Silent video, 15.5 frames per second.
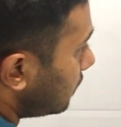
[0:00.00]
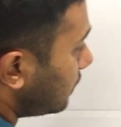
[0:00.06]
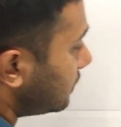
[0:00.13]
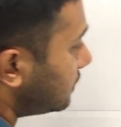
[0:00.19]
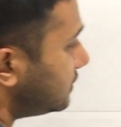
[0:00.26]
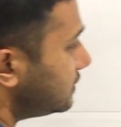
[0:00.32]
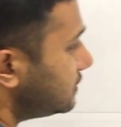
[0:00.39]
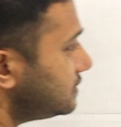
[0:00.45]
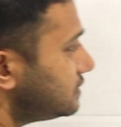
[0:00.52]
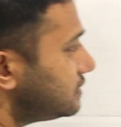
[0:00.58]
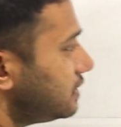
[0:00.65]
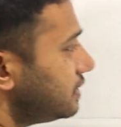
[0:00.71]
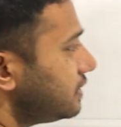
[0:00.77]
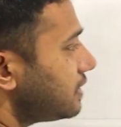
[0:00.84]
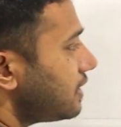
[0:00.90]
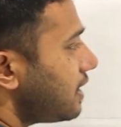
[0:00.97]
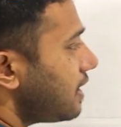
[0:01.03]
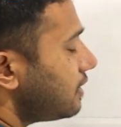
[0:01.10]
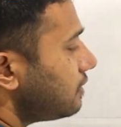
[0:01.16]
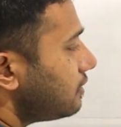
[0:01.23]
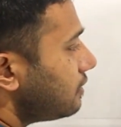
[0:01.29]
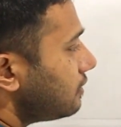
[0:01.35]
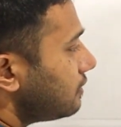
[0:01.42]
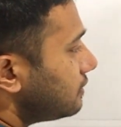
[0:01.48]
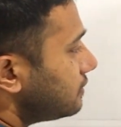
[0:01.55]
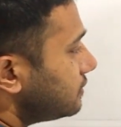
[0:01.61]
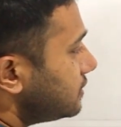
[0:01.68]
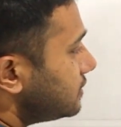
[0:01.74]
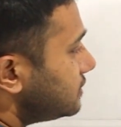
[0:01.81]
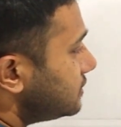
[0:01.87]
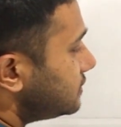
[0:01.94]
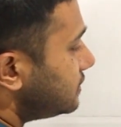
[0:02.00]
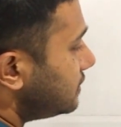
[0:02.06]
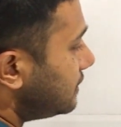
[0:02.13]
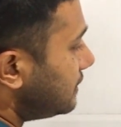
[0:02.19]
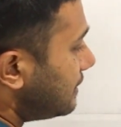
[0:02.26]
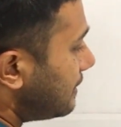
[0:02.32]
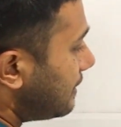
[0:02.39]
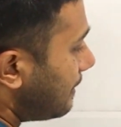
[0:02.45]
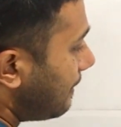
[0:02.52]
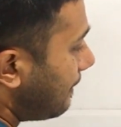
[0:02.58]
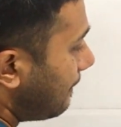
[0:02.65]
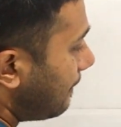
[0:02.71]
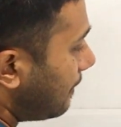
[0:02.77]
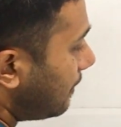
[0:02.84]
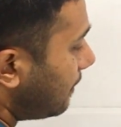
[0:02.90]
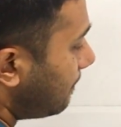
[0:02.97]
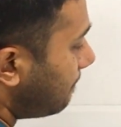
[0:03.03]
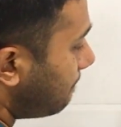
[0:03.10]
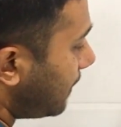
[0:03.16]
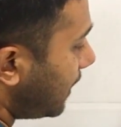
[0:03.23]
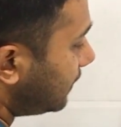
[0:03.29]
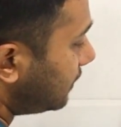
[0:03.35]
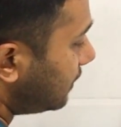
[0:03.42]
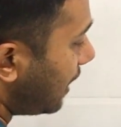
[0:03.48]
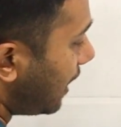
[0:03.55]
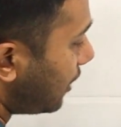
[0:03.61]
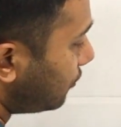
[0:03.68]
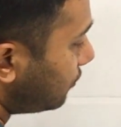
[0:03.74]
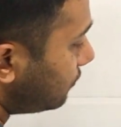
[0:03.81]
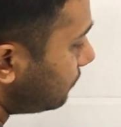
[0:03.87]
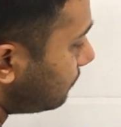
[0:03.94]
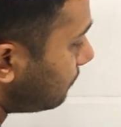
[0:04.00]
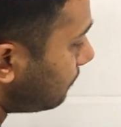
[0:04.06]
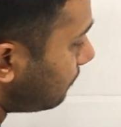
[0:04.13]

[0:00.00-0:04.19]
this is the ligand, this is the metal ion.